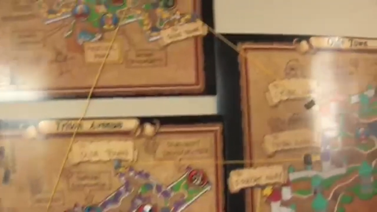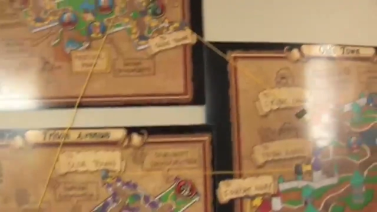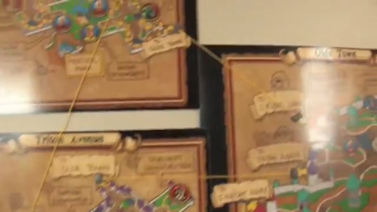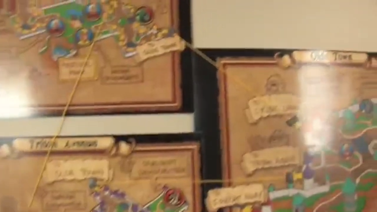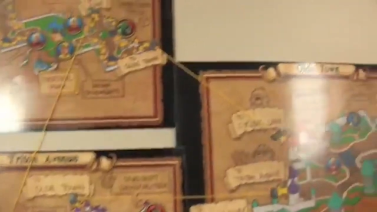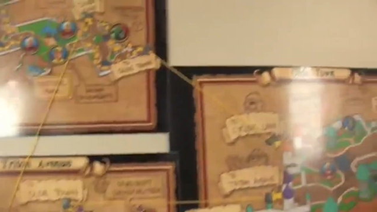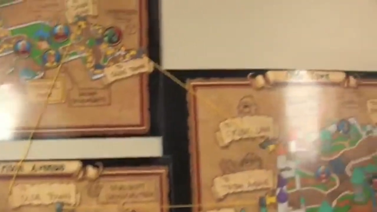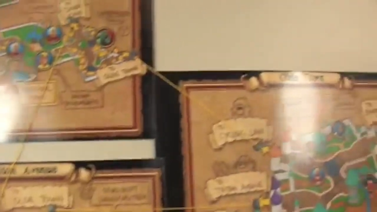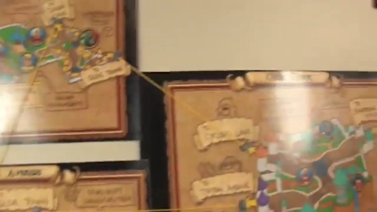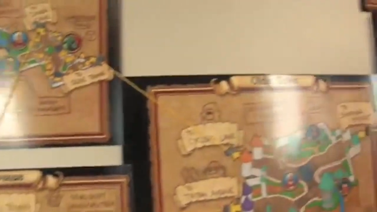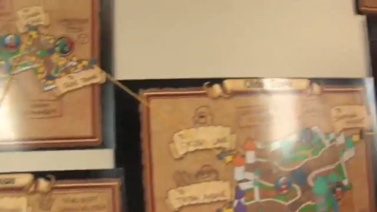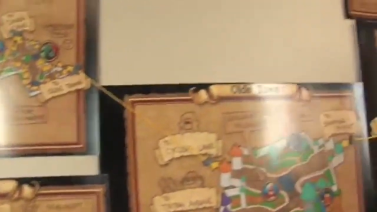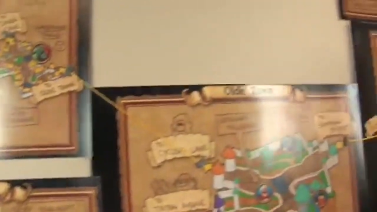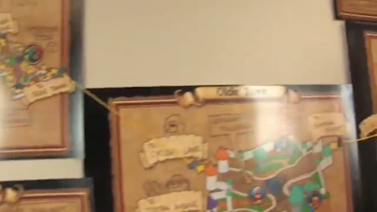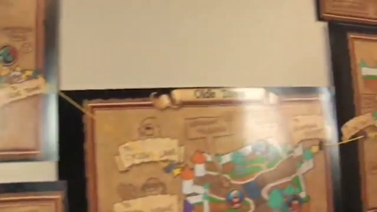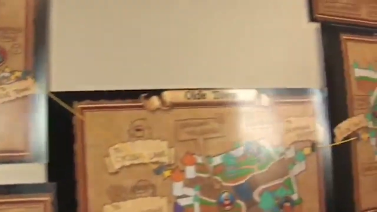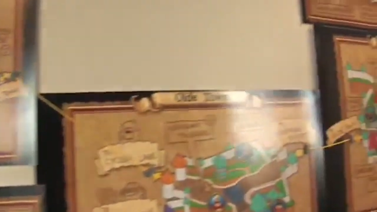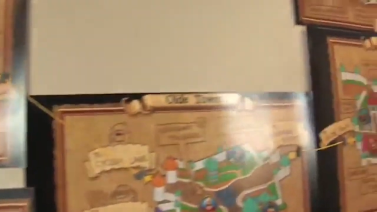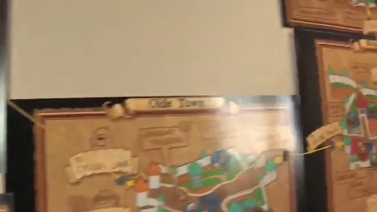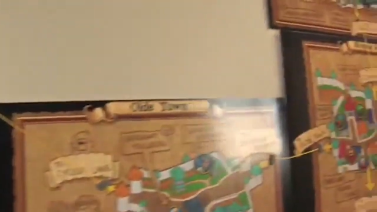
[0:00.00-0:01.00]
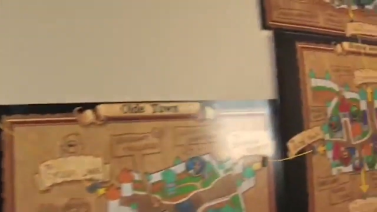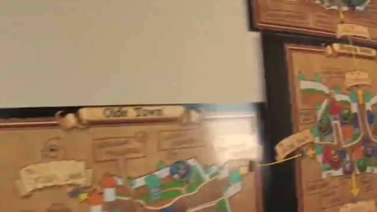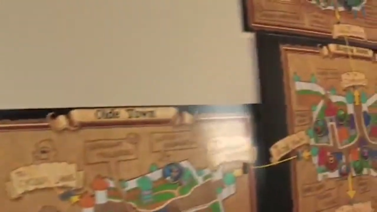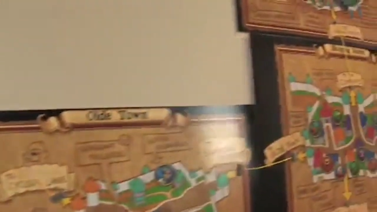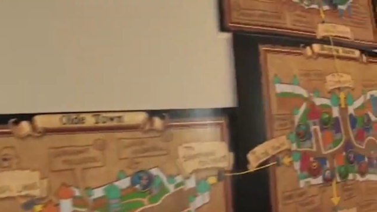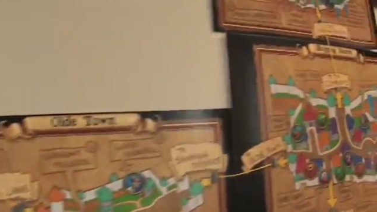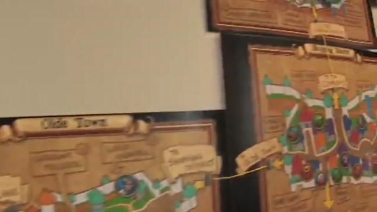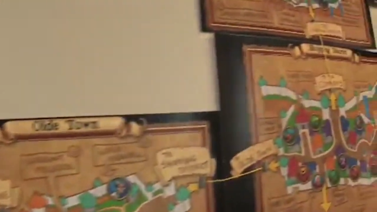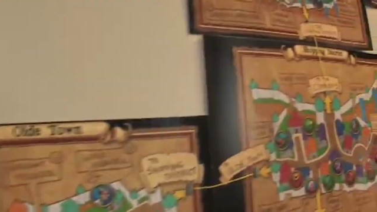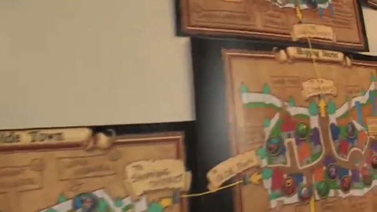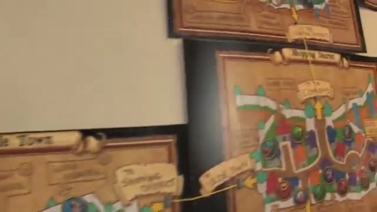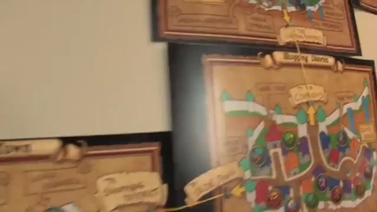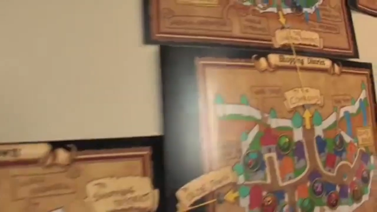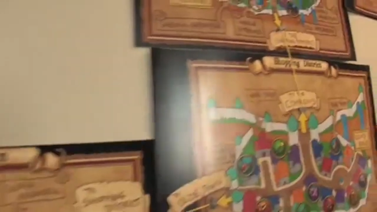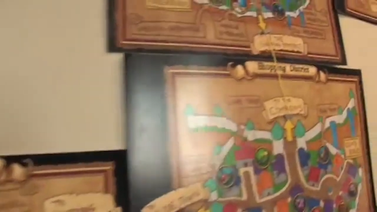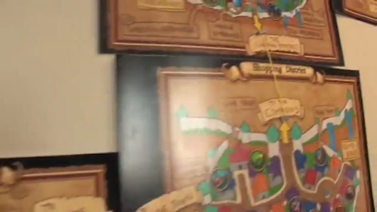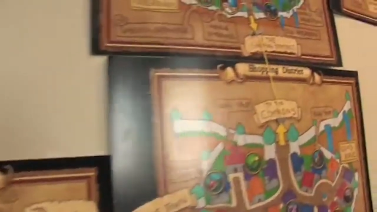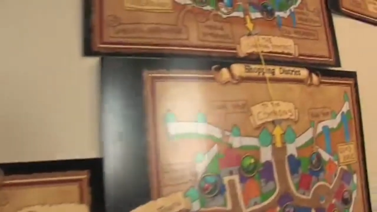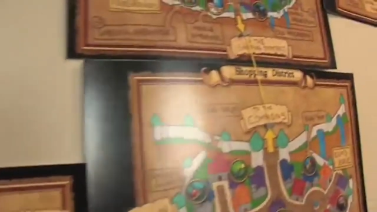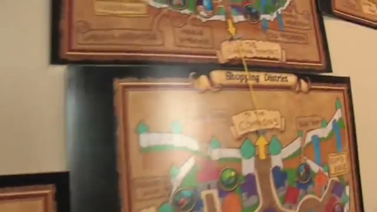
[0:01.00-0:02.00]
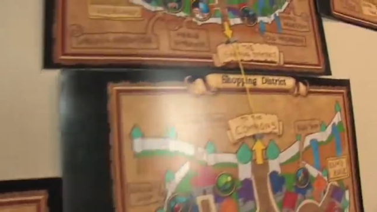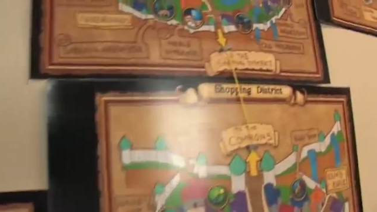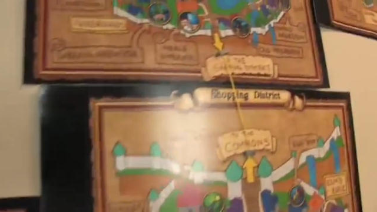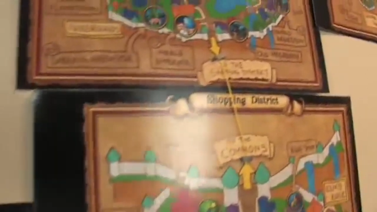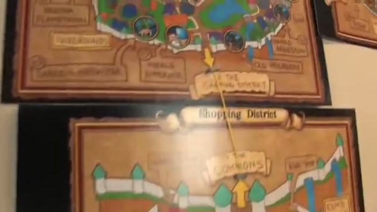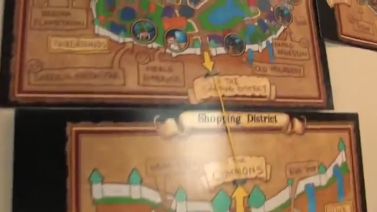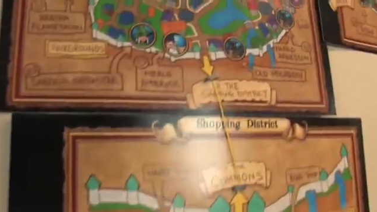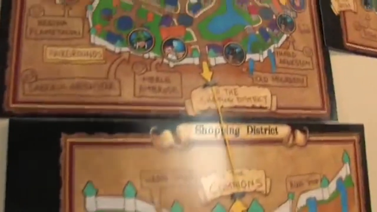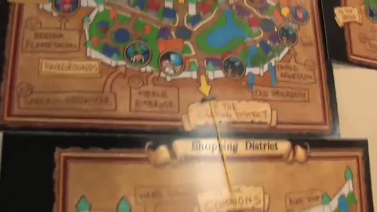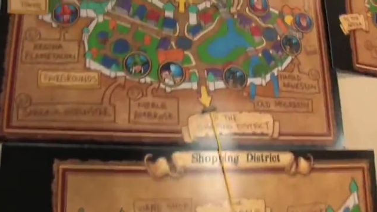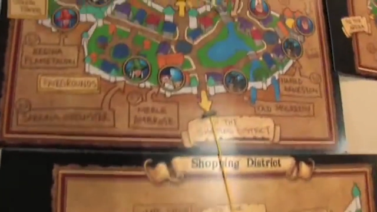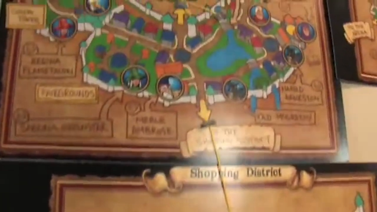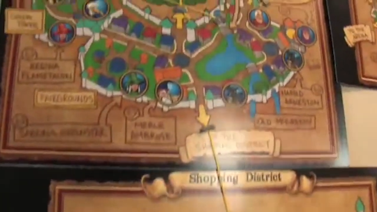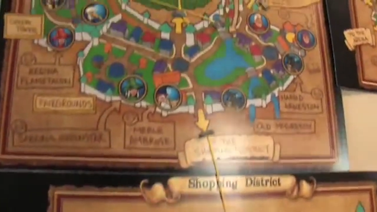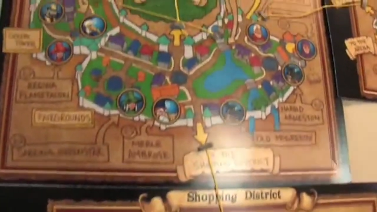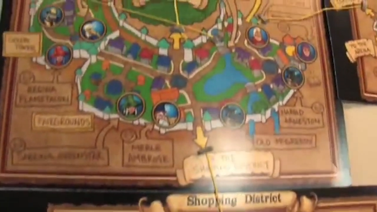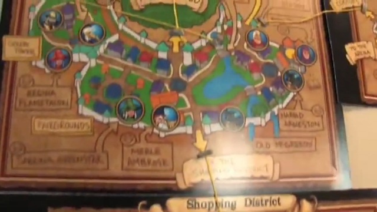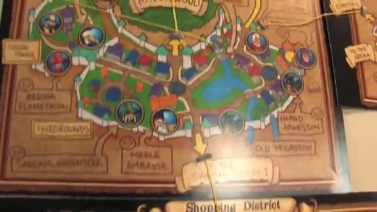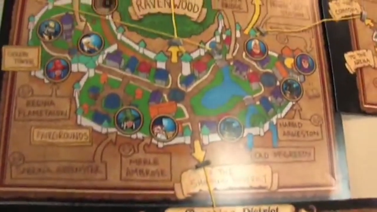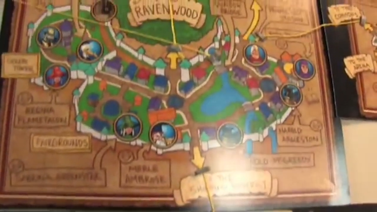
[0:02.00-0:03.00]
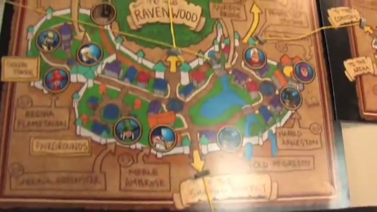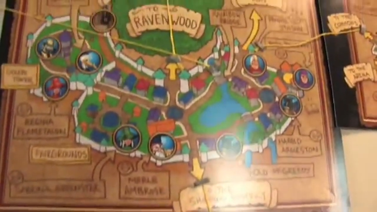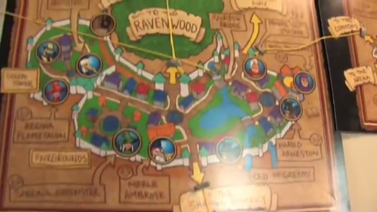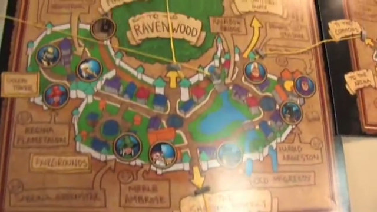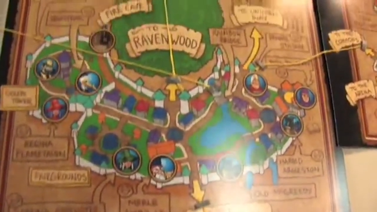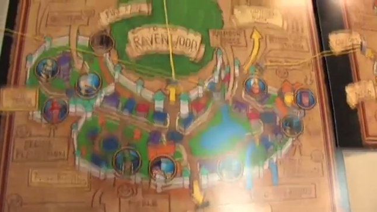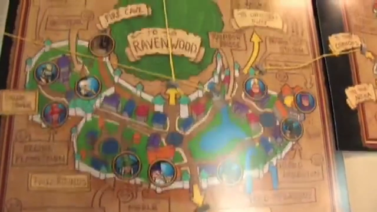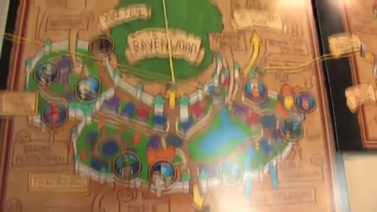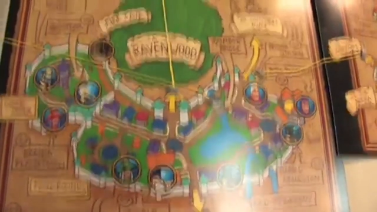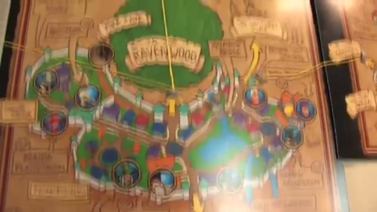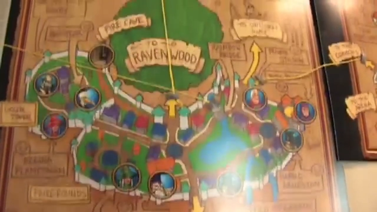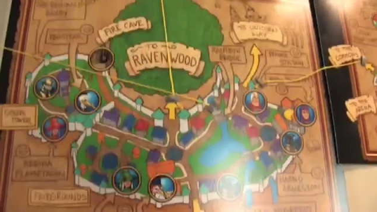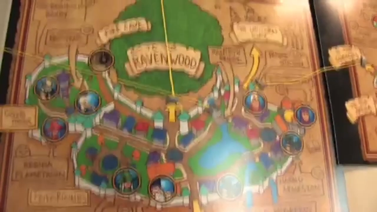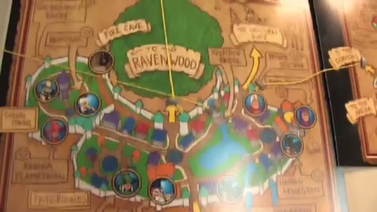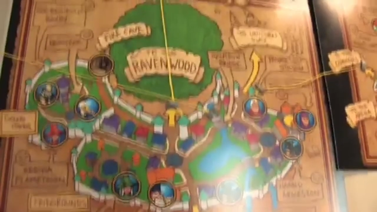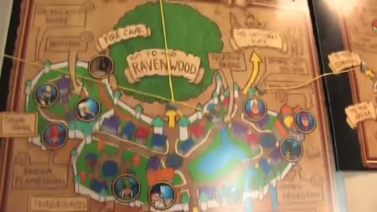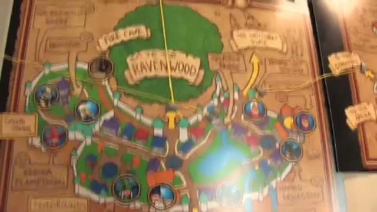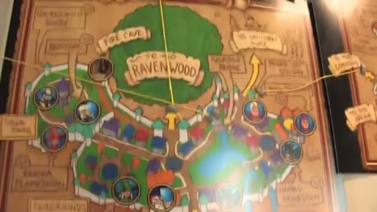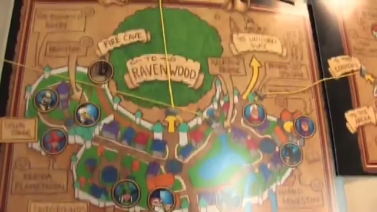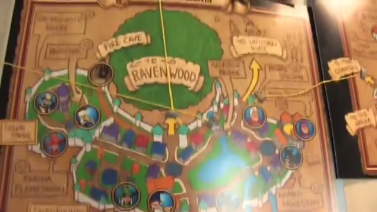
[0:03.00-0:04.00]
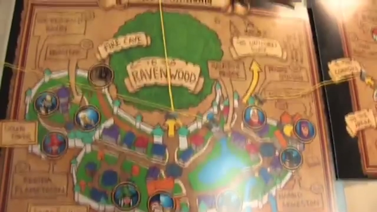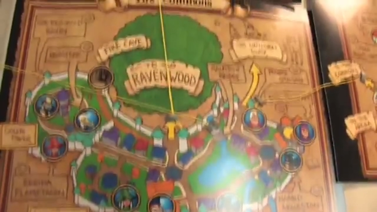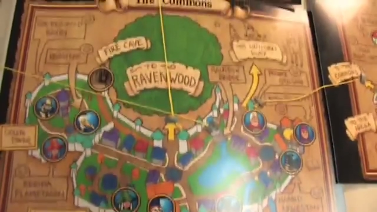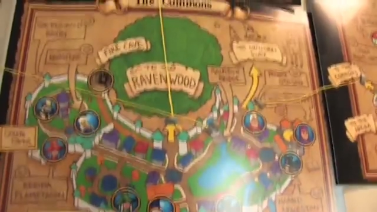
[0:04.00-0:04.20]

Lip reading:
No face is visible, so there are no lips to read.